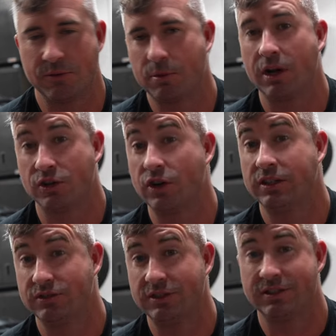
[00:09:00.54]
probably
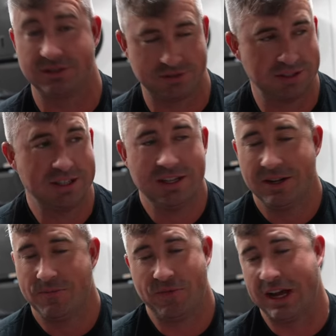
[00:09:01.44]
crazy because
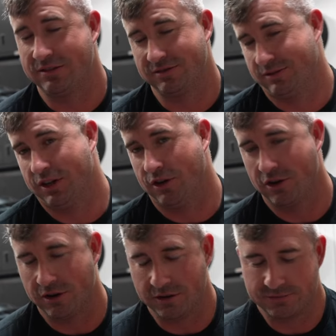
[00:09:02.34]
that's
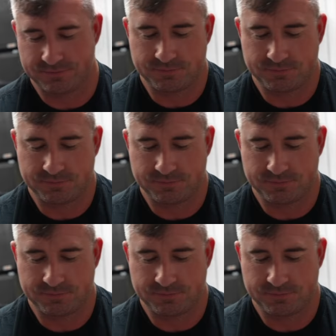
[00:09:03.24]
unheard of.